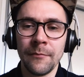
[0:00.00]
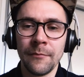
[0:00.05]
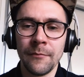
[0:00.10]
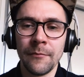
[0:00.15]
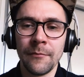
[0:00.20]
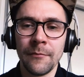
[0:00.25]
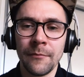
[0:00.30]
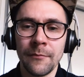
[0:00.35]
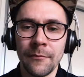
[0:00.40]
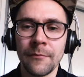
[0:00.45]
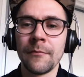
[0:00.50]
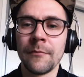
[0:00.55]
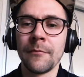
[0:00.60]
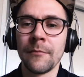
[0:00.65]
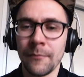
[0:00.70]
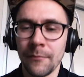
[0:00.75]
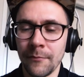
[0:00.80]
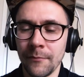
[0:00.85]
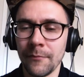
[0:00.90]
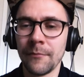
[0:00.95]

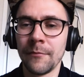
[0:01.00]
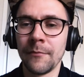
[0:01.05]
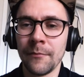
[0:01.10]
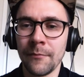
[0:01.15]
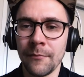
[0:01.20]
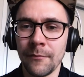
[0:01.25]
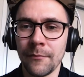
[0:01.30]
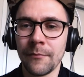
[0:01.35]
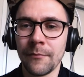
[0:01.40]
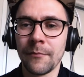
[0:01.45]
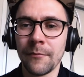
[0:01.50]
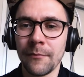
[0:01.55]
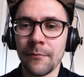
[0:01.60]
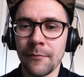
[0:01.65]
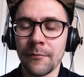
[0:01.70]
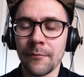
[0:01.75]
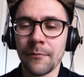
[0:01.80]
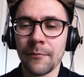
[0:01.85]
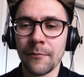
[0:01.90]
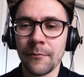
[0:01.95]

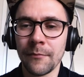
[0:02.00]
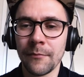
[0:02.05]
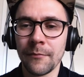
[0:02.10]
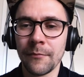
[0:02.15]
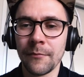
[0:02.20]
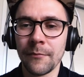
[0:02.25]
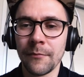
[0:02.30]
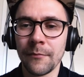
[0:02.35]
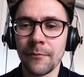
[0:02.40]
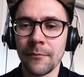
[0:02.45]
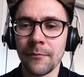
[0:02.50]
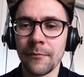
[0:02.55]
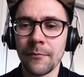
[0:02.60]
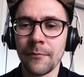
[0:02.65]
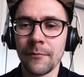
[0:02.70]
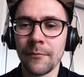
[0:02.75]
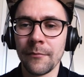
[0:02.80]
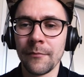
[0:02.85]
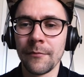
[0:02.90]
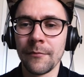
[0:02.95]

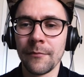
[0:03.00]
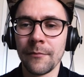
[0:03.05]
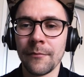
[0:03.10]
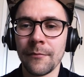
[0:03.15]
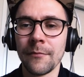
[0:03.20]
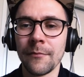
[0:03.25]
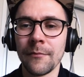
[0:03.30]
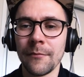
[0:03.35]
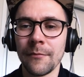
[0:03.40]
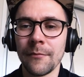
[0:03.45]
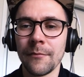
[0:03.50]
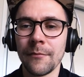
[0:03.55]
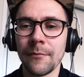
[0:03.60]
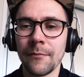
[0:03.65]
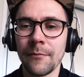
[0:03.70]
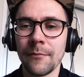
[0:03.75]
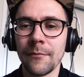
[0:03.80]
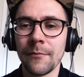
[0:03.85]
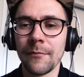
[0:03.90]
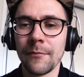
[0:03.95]

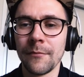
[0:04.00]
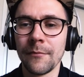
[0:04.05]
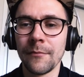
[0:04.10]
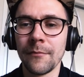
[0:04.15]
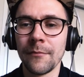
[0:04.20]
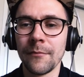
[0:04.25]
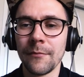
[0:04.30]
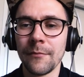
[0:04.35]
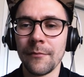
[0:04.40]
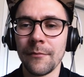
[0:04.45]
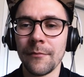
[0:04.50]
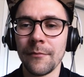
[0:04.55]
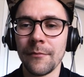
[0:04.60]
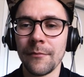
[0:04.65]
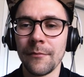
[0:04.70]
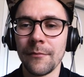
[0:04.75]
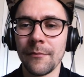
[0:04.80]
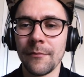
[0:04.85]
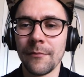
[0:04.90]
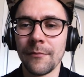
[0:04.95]

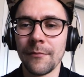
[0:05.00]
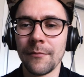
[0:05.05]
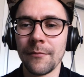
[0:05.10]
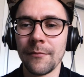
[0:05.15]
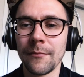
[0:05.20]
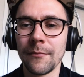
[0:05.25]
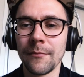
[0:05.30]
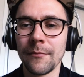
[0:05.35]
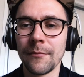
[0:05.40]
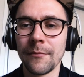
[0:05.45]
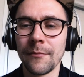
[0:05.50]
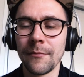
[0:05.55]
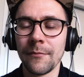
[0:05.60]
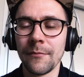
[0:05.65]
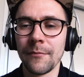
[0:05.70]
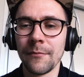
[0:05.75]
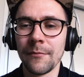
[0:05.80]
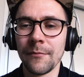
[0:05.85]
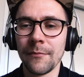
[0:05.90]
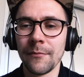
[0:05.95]

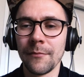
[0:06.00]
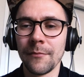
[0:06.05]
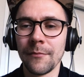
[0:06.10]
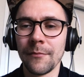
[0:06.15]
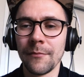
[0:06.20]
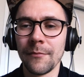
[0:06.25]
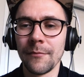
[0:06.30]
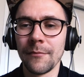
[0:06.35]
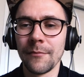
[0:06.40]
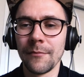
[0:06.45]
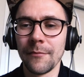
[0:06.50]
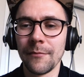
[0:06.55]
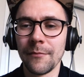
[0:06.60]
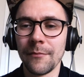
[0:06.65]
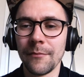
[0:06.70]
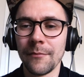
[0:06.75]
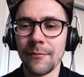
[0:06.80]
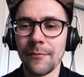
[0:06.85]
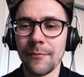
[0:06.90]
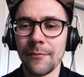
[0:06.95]

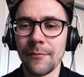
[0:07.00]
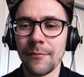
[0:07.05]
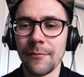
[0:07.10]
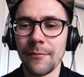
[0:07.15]
This person isn't speaking.